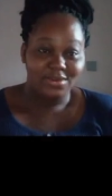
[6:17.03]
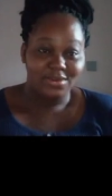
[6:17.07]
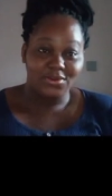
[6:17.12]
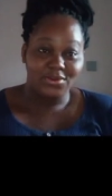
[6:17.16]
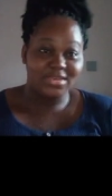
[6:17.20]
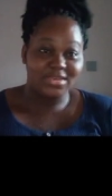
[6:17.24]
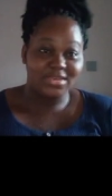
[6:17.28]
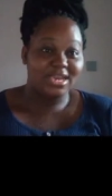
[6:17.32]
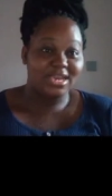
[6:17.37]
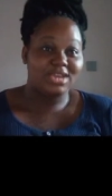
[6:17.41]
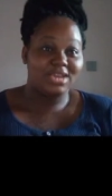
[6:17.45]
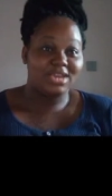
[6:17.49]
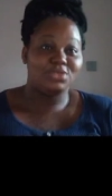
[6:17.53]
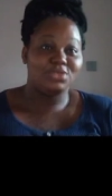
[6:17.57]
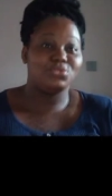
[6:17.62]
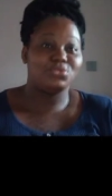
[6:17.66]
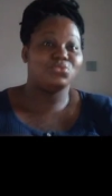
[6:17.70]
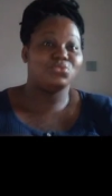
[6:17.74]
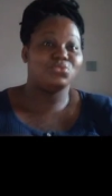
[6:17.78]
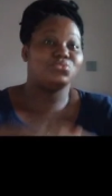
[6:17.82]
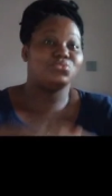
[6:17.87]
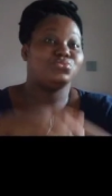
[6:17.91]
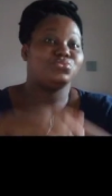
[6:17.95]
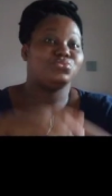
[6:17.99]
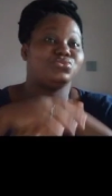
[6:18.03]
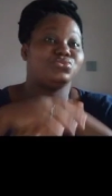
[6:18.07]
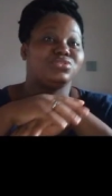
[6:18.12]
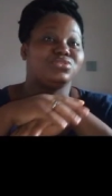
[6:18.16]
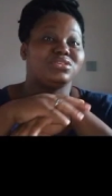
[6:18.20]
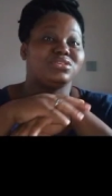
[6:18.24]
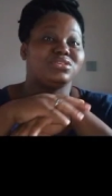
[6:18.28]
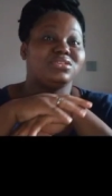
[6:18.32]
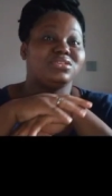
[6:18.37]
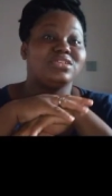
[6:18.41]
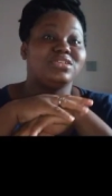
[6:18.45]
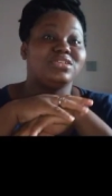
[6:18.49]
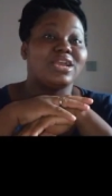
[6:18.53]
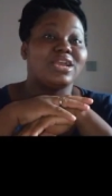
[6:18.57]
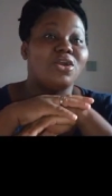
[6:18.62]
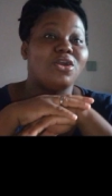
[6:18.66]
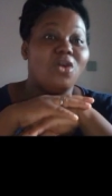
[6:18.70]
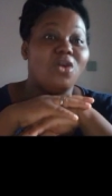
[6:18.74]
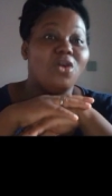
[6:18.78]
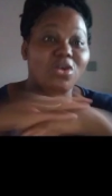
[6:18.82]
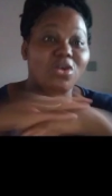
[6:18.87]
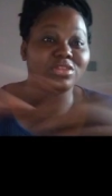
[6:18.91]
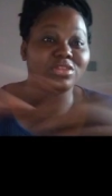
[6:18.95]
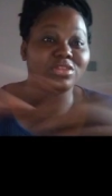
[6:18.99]
Okay, you
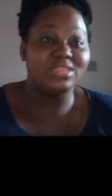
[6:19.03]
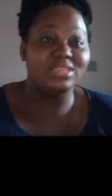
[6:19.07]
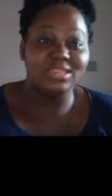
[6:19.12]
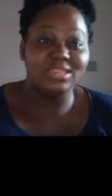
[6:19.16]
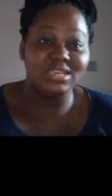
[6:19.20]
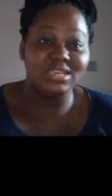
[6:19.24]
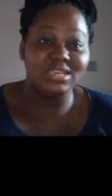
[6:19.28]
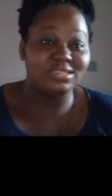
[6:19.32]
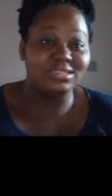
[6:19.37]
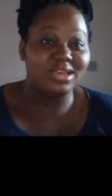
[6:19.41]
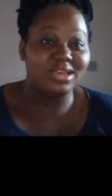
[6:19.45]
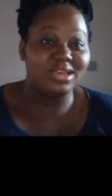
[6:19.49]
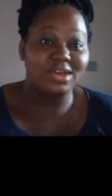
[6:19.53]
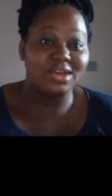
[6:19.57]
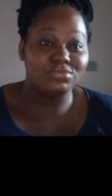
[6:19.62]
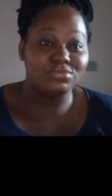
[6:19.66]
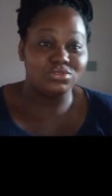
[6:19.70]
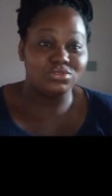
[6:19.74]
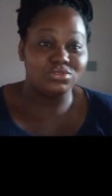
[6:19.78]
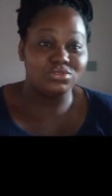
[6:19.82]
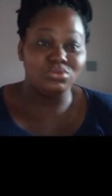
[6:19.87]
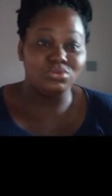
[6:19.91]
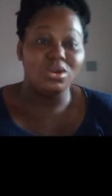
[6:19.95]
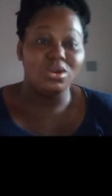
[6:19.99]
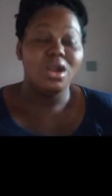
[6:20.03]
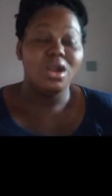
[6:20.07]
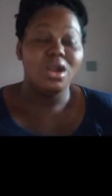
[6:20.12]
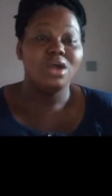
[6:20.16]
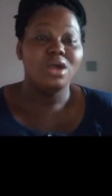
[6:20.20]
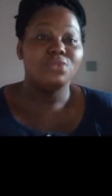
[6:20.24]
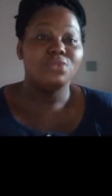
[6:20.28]
check all the things they have to do,